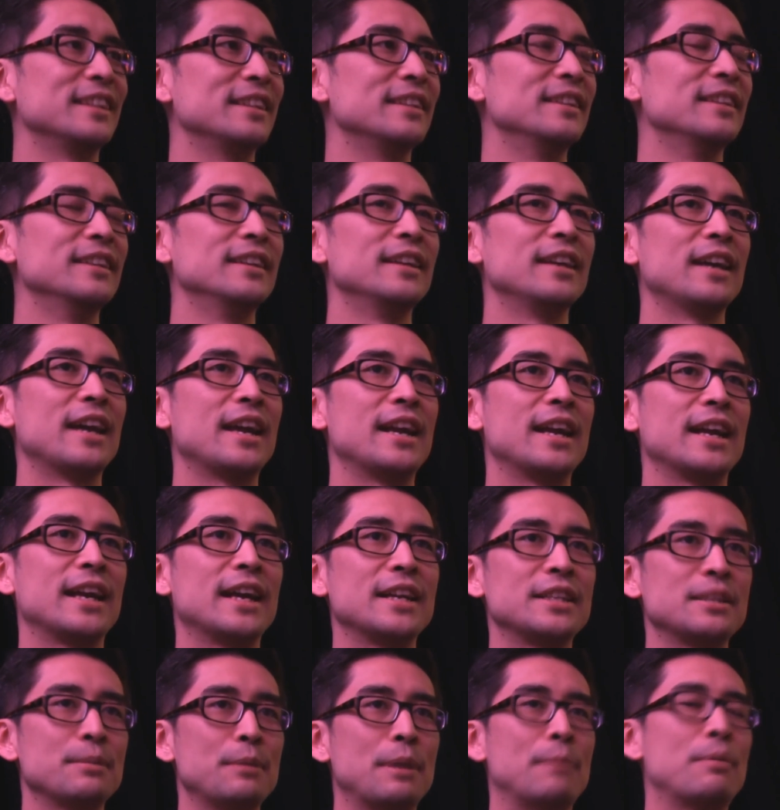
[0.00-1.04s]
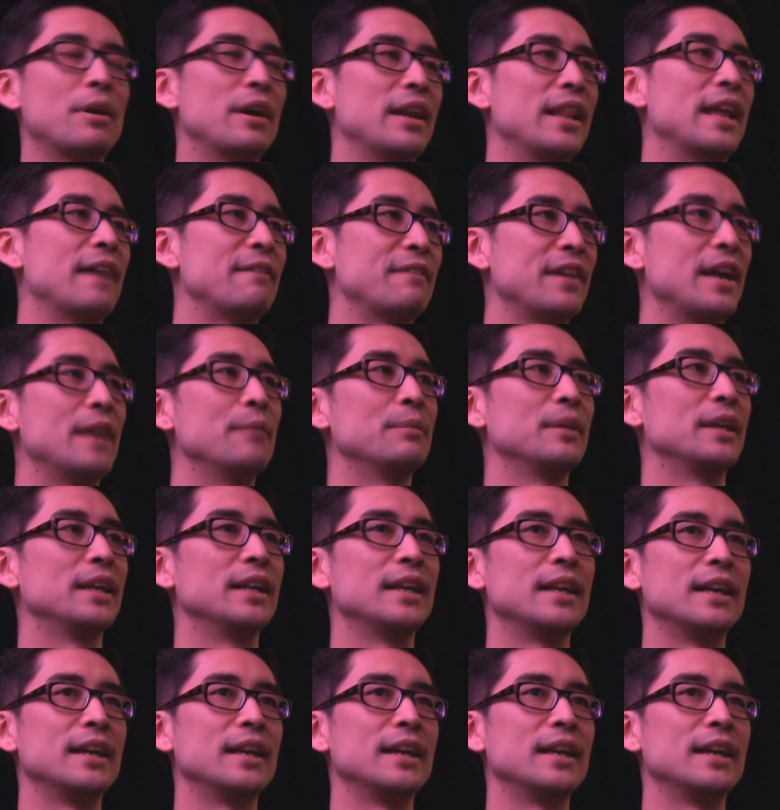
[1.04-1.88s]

and I got to be part of that family,